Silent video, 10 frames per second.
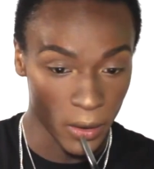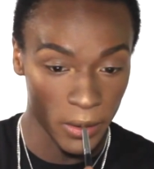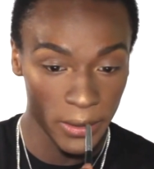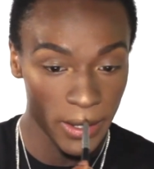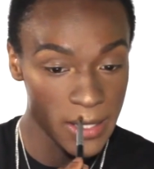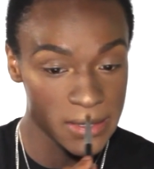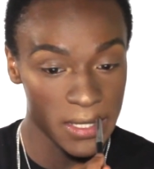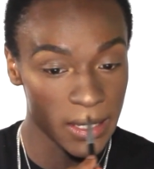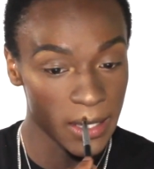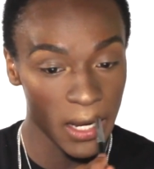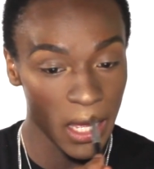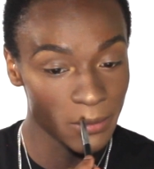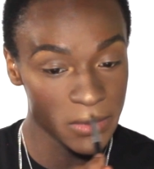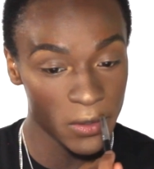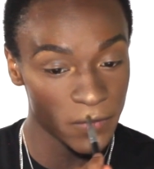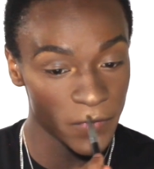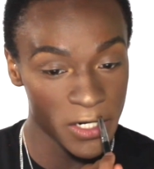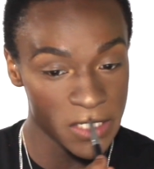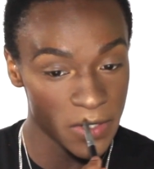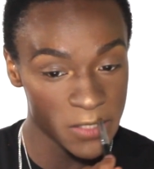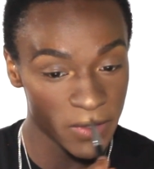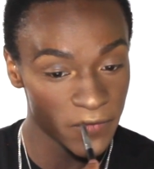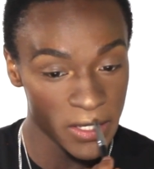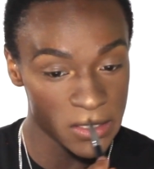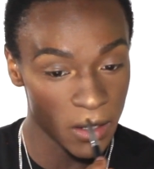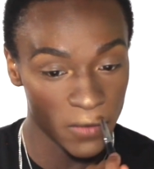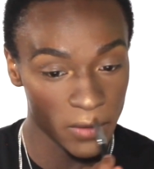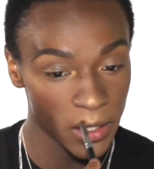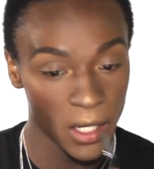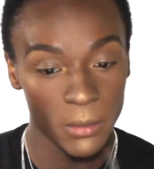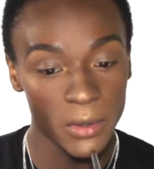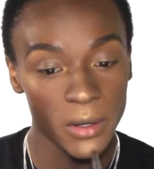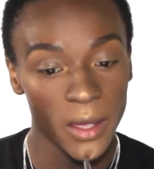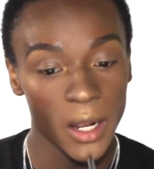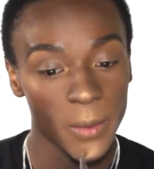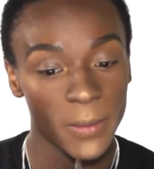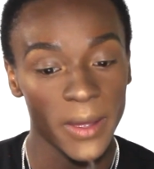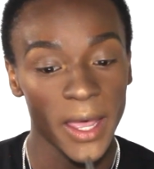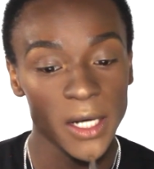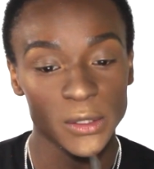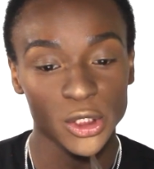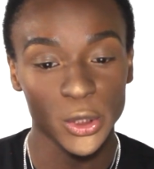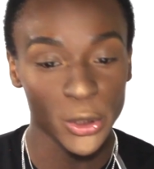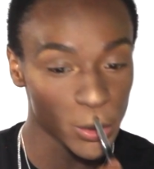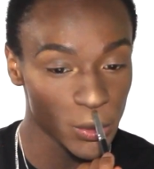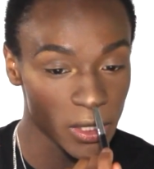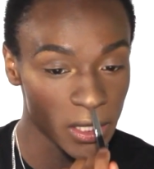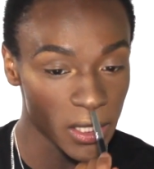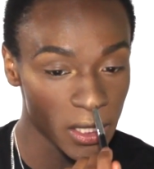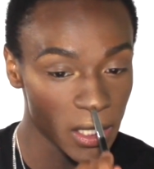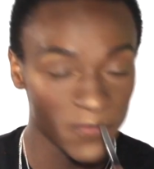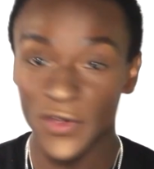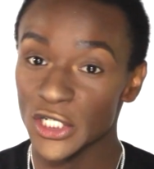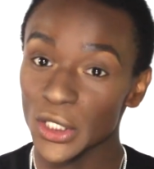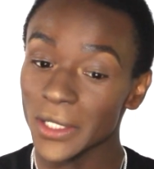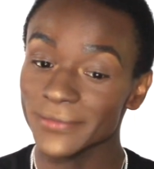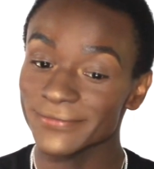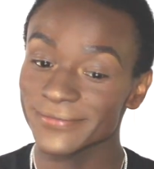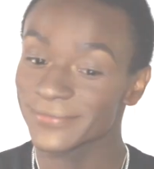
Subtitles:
Alrighty guys, and I'm gonna finish the rest of my face off camera and I'll be back to show you the finished look.